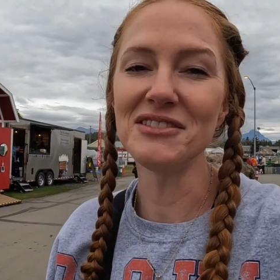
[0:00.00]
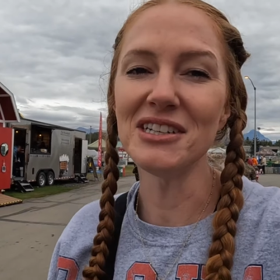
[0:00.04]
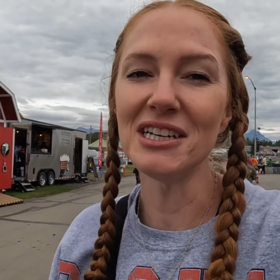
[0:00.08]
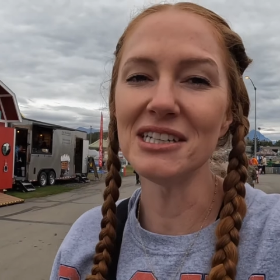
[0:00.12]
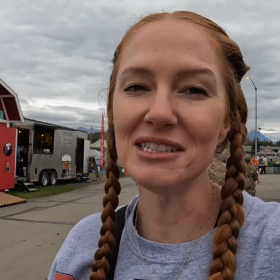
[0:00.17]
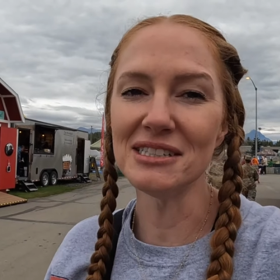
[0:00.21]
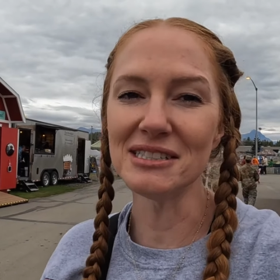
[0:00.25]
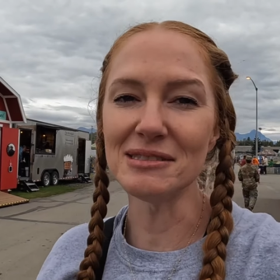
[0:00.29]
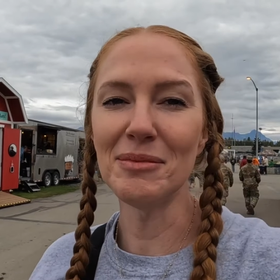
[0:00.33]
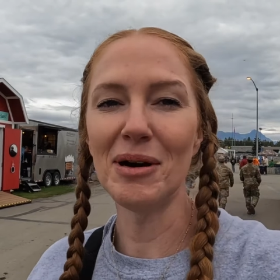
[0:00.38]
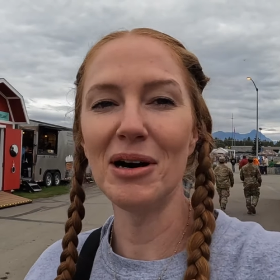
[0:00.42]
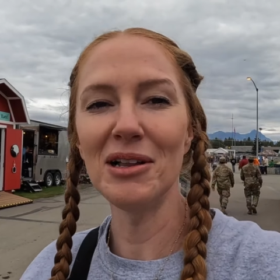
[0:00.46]
done
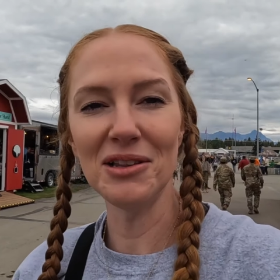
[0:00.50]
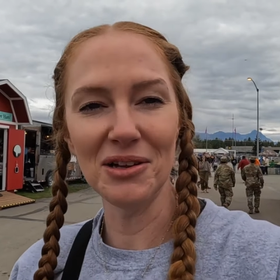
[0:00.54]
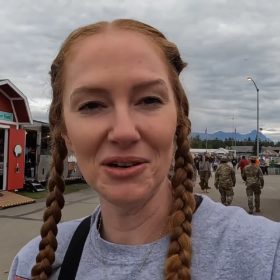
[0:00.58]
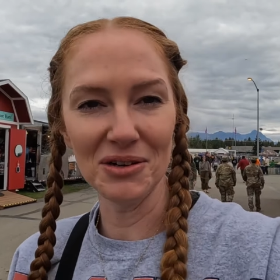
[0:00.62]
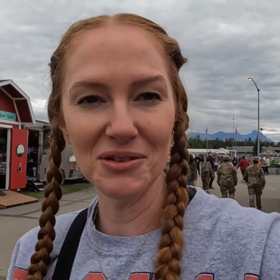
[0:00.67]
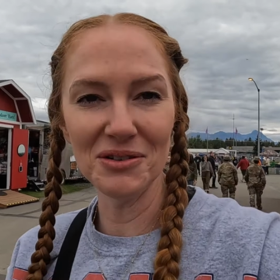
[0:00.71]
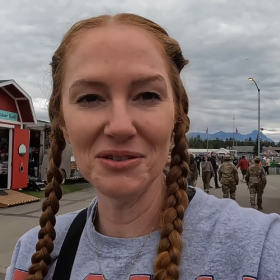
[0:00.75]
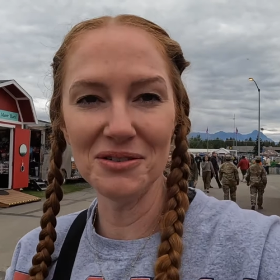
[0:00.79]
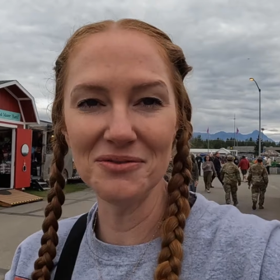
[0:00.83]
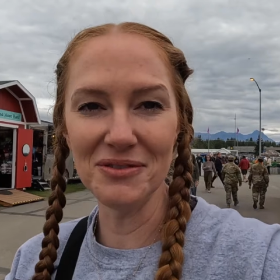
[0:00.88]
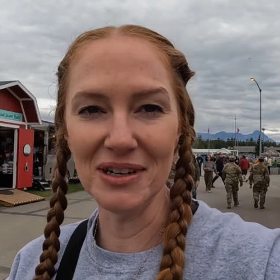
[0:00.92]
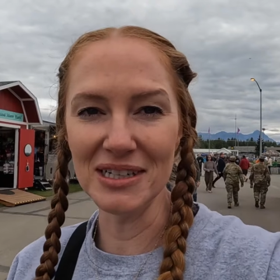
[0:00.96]
a small
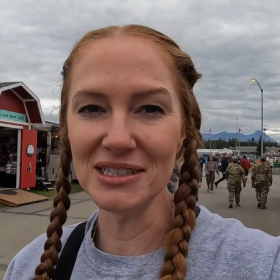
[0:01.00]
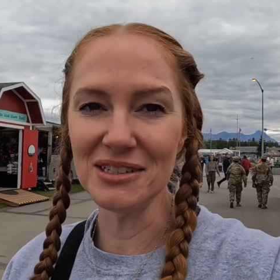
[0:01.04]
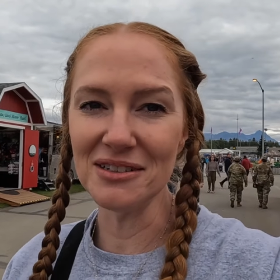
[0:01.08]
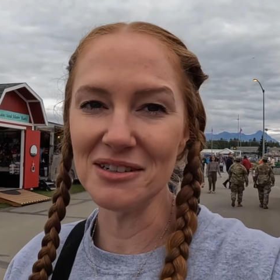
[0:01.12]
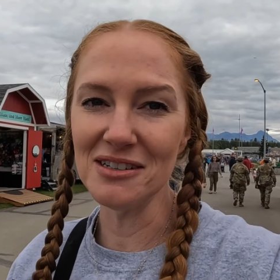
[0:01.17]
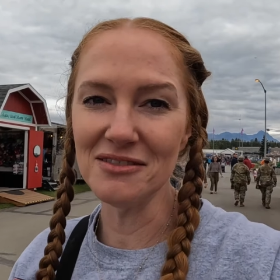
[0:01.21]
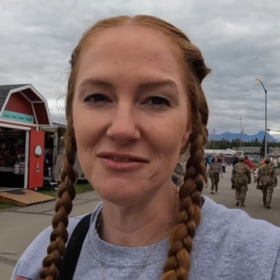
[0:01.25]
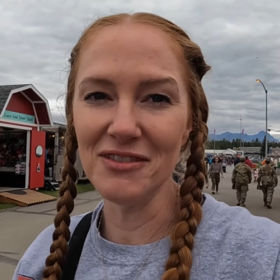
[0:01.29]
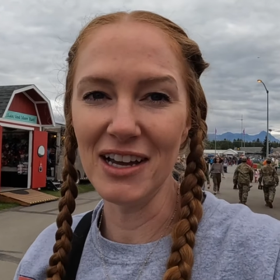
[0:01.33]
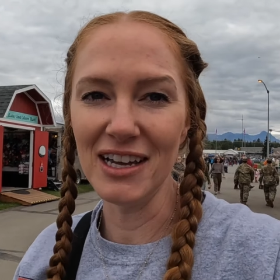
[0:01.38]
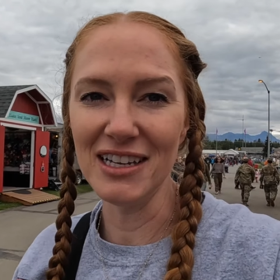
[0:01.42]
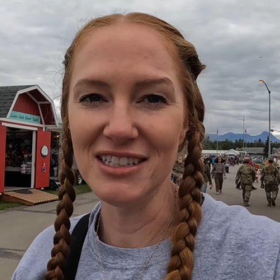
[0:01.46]
local vendor
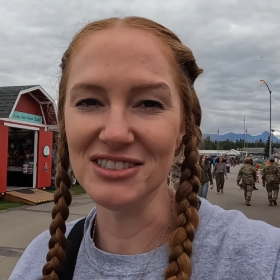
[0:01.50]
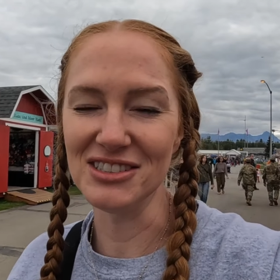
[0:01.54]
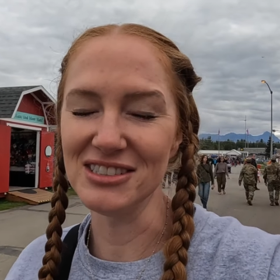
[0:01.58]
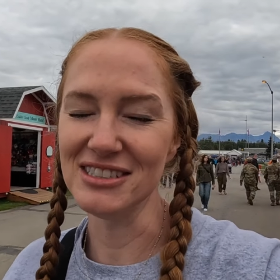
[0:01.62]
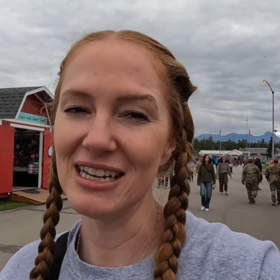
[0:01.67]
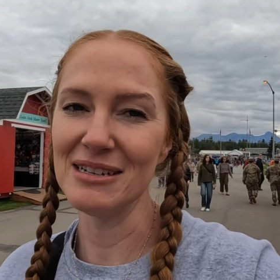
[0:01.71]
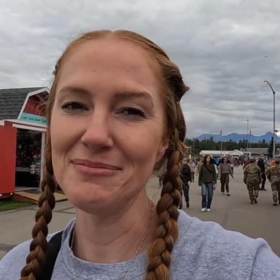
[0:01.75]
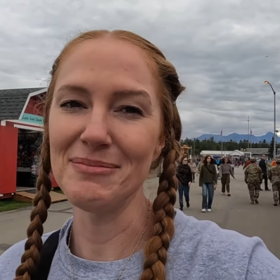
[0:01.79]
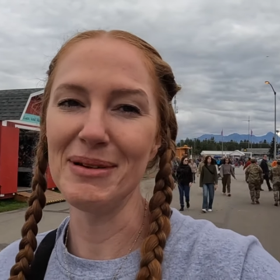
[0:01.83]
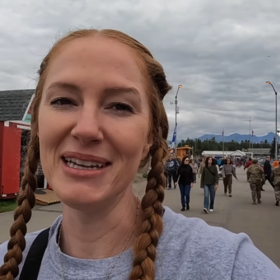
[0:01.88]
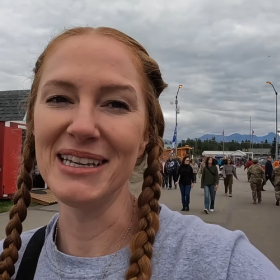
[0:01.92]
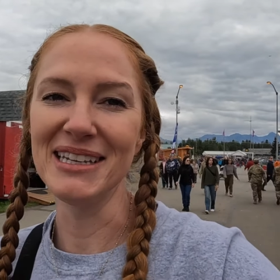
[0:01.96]
event just
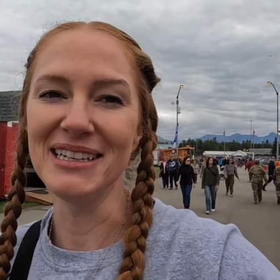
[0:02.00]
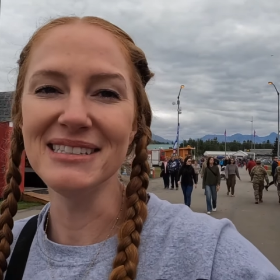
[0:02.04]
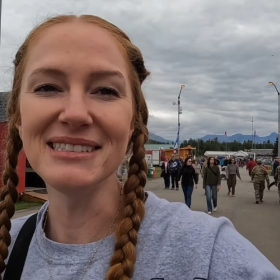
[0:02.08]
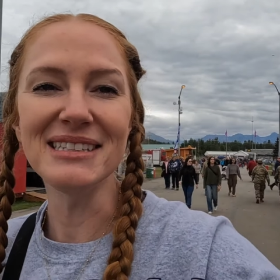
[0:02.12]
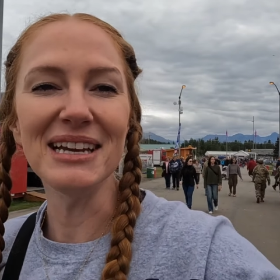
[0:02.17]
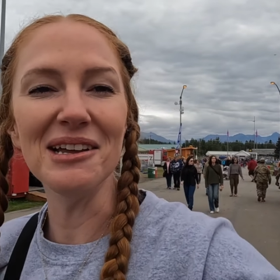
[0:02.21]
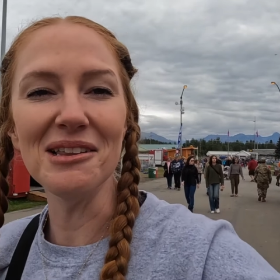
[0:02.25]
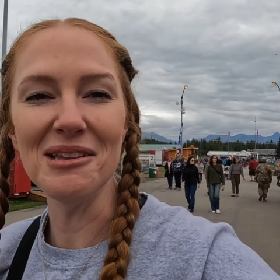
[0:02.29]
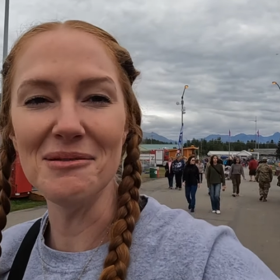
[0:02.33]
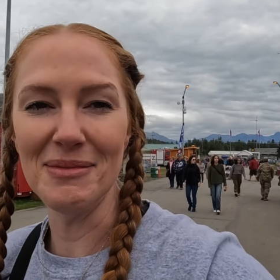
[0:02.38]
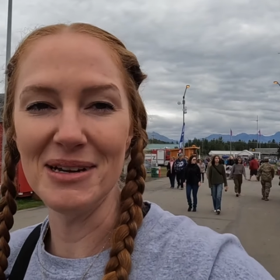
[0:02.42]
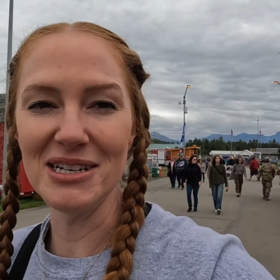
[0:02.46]
at my kids'
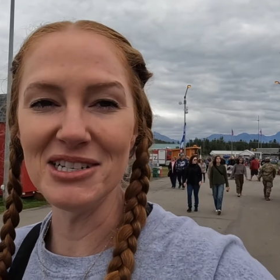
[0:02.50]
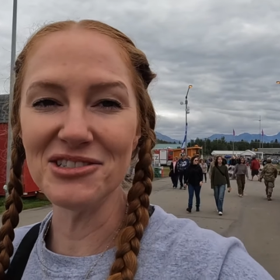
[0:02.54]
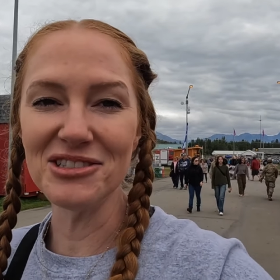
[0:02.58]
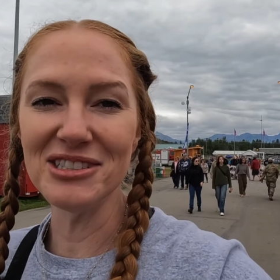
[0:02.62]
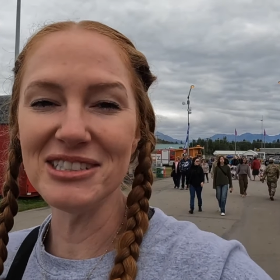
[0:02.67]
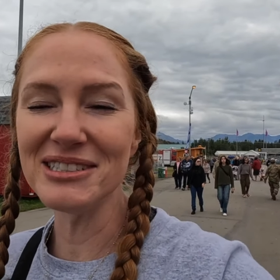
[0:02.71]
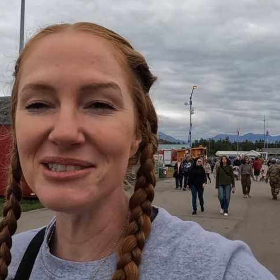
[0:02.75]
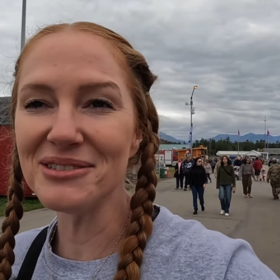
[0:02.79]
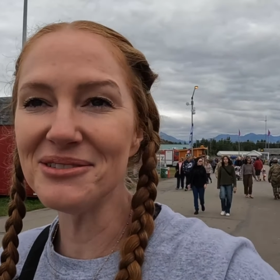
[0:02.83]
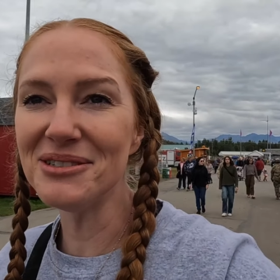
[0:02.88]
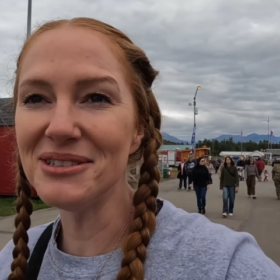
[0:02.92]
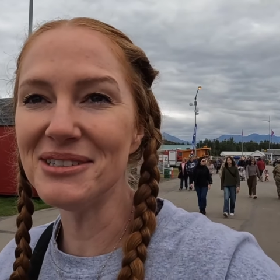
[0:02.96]
elementary
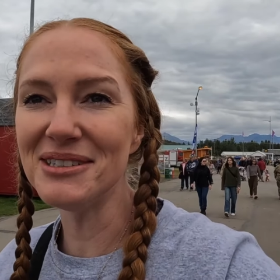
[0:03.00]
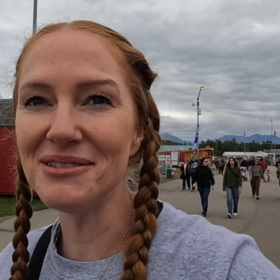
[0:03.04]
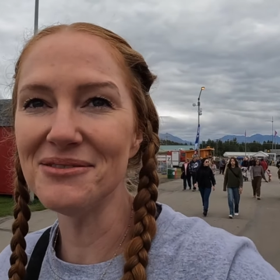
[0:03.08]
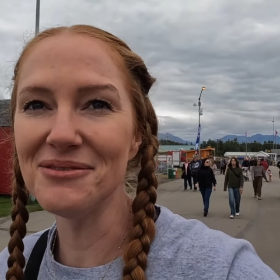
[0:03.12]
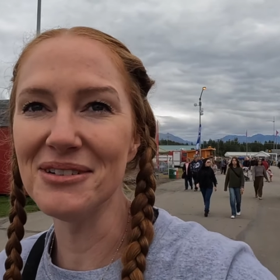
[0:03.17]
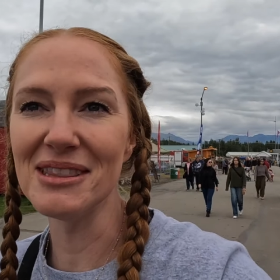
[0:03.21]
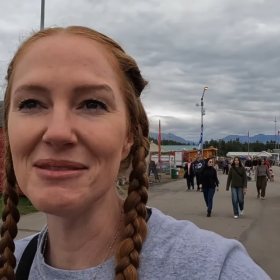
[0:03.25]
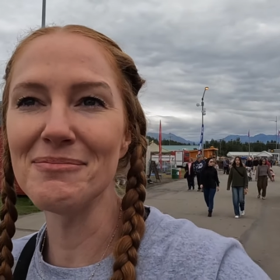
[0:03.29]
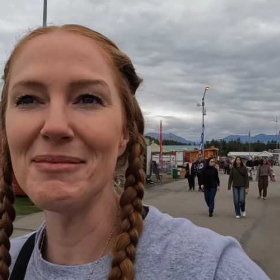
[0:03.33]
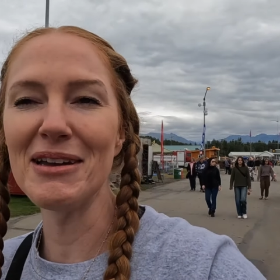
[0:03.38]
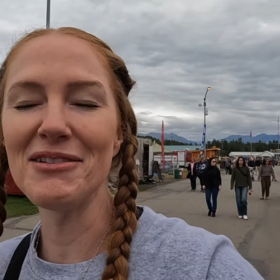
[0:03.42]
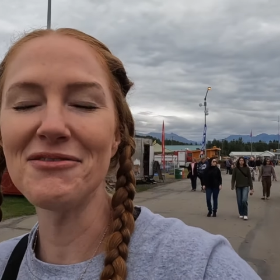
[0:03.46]
school
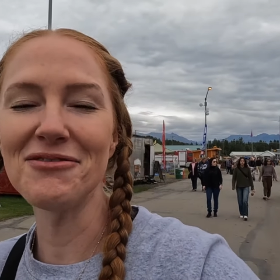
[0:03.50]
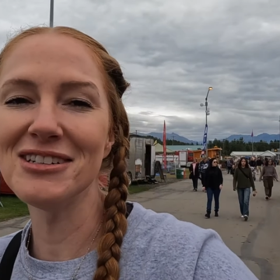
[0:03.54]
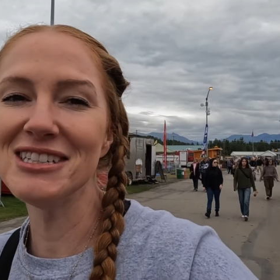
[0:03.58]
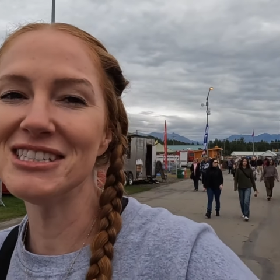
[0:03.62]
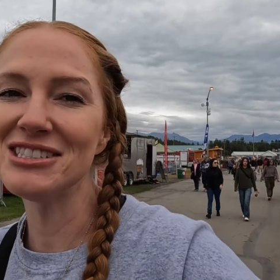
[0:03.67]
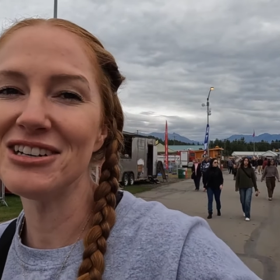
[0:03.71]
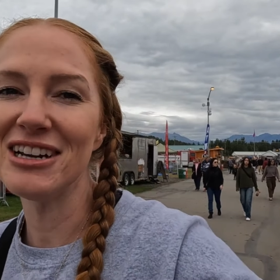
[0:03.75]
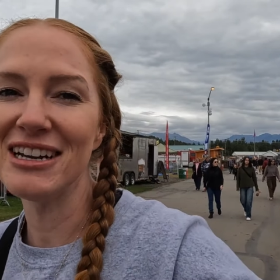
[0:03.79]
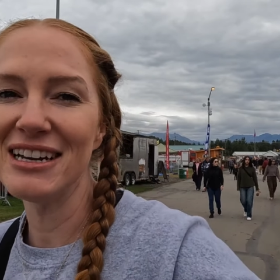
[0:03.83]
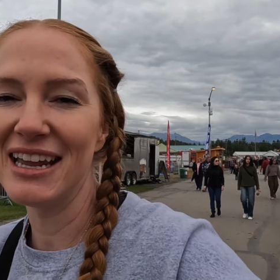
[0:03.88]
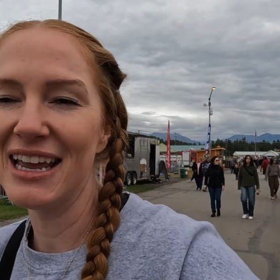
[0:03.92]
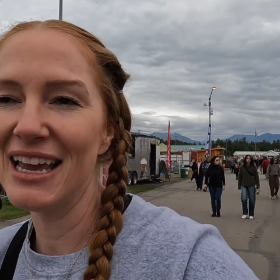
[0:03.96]
with my
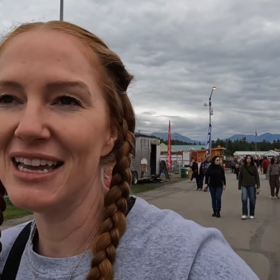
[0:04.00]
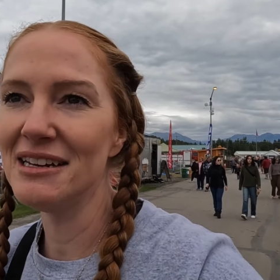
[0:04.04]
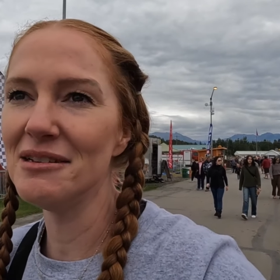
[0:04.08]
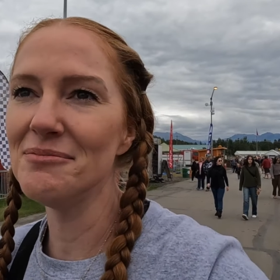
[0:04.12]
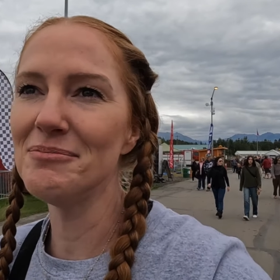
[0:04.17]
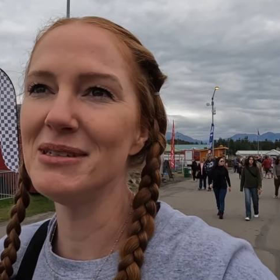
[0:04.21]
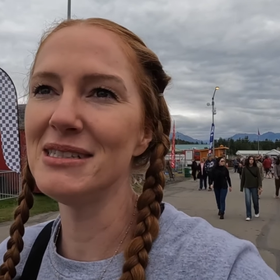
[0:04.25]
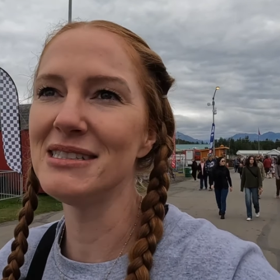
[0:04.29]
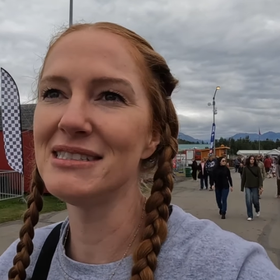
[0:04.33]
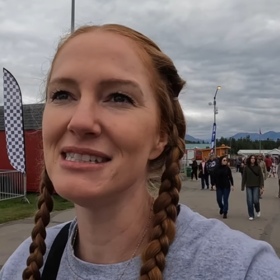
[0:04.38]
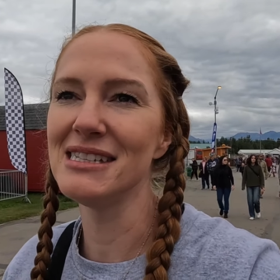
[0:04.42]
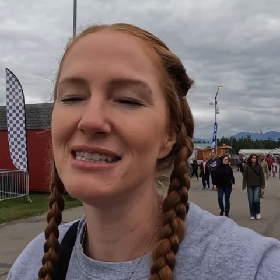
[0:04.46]
freeze-dried candy
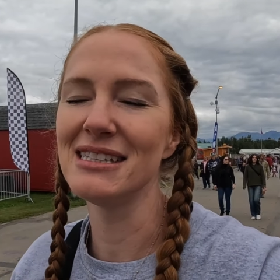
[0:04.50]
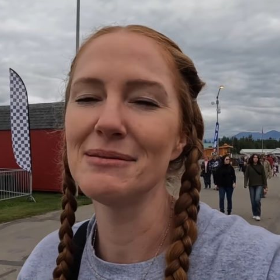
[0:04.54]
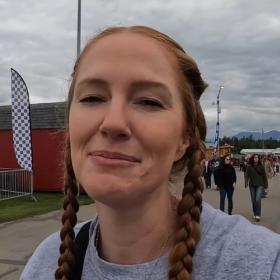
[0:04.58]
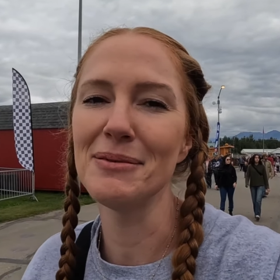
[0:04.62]
business,